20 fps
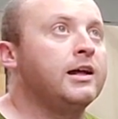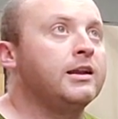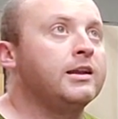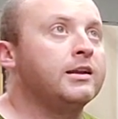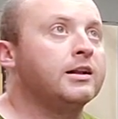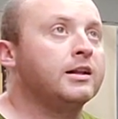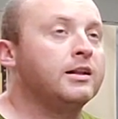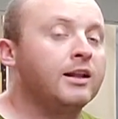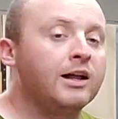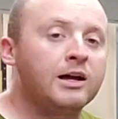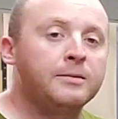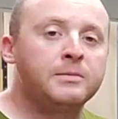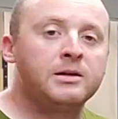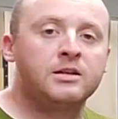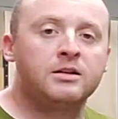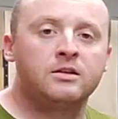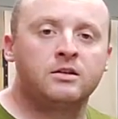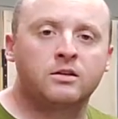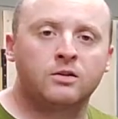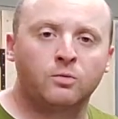and
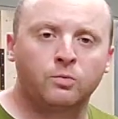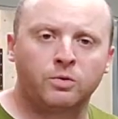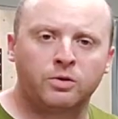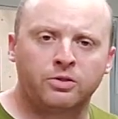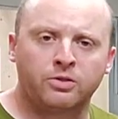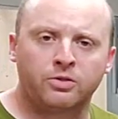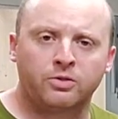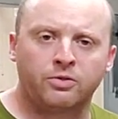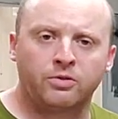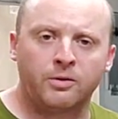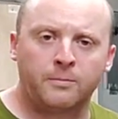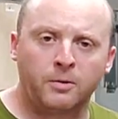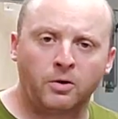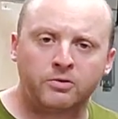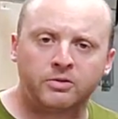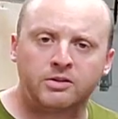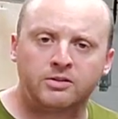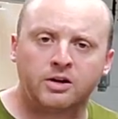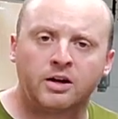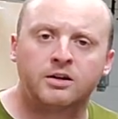climbing with
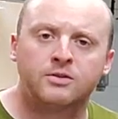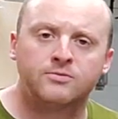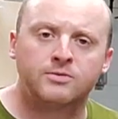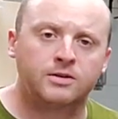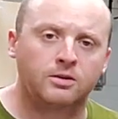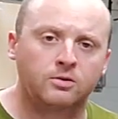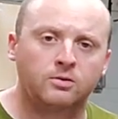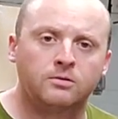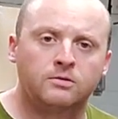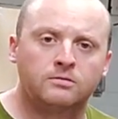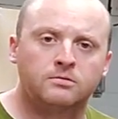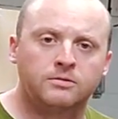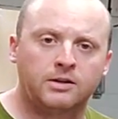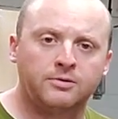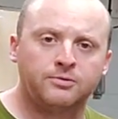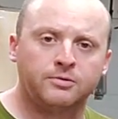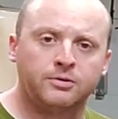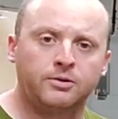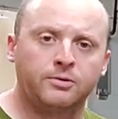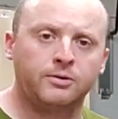a multi-ton vehicle.
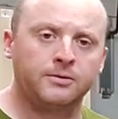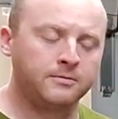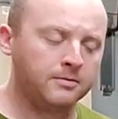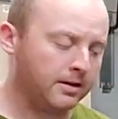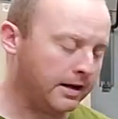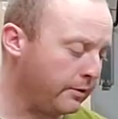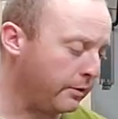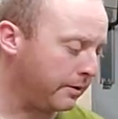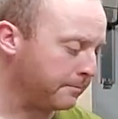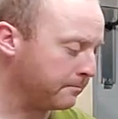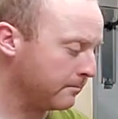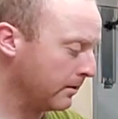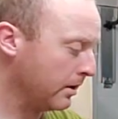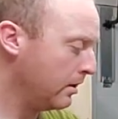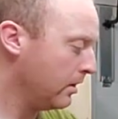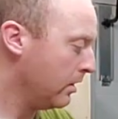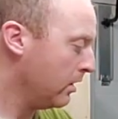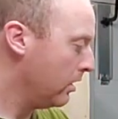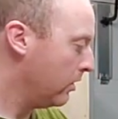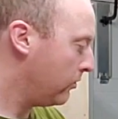That's what you're doing. Anyway,
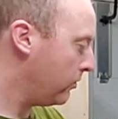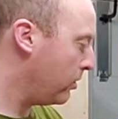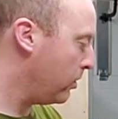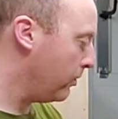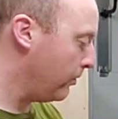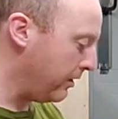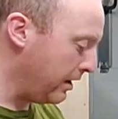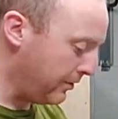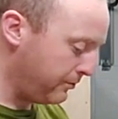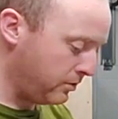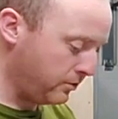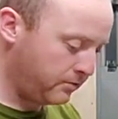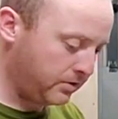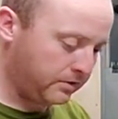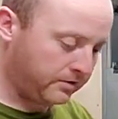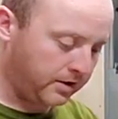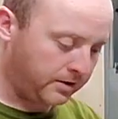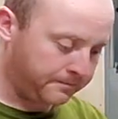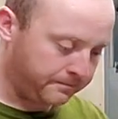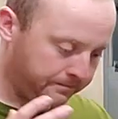so the
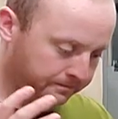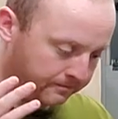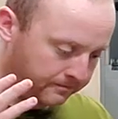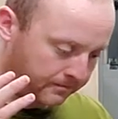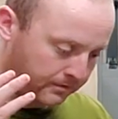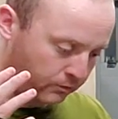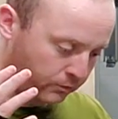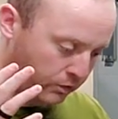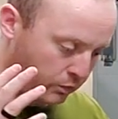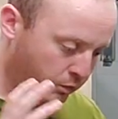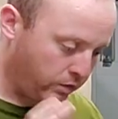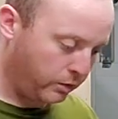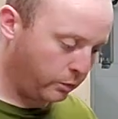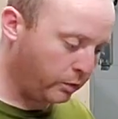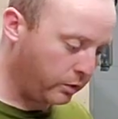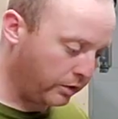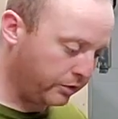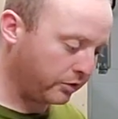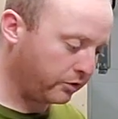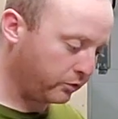F-250, we
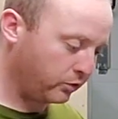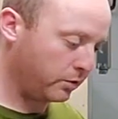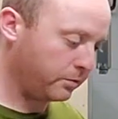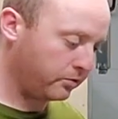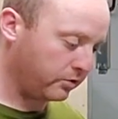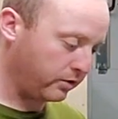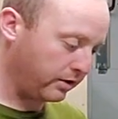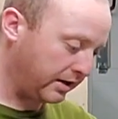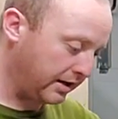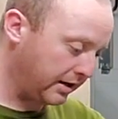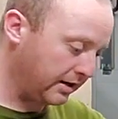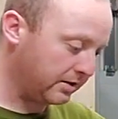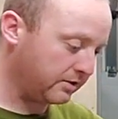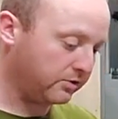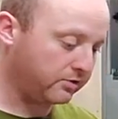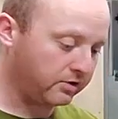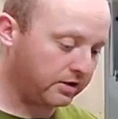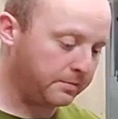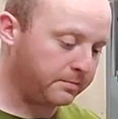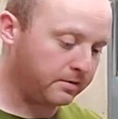want this room so the
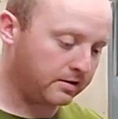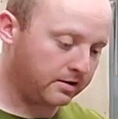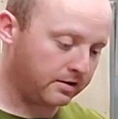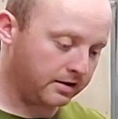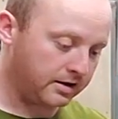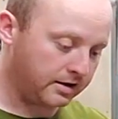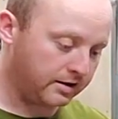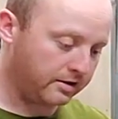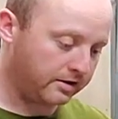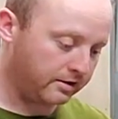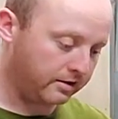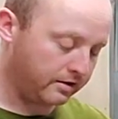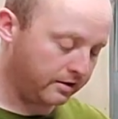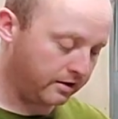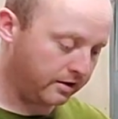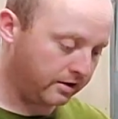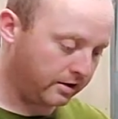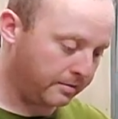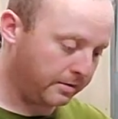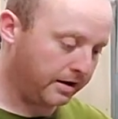kid can sleep on
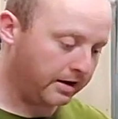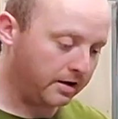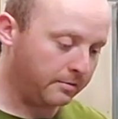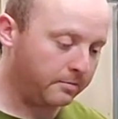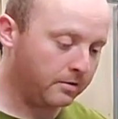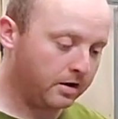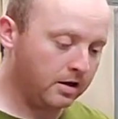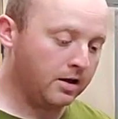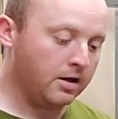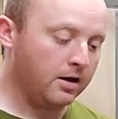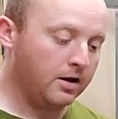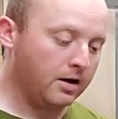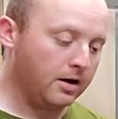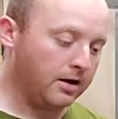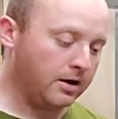the bottom.